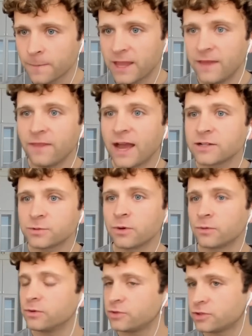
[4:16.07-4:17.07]
And that's
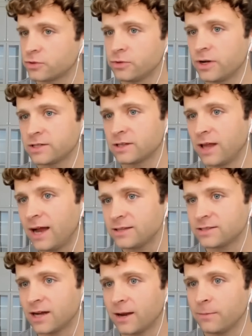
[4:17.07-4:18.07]
what screwed us
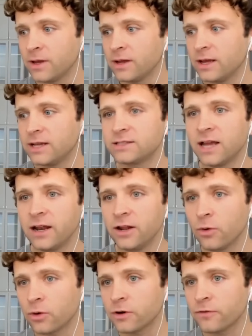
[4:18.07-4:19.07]
last time, is that in
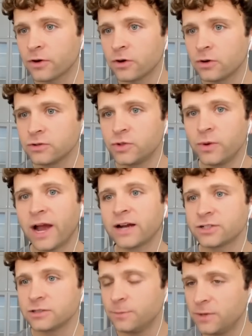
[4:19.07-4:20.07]
order for gold to
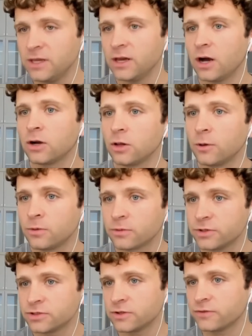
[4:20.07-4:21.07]
actually be a global
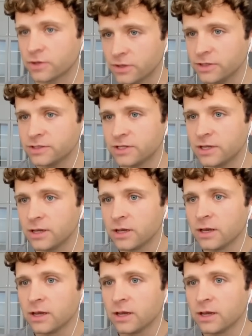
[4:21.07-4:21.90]
reserve currency,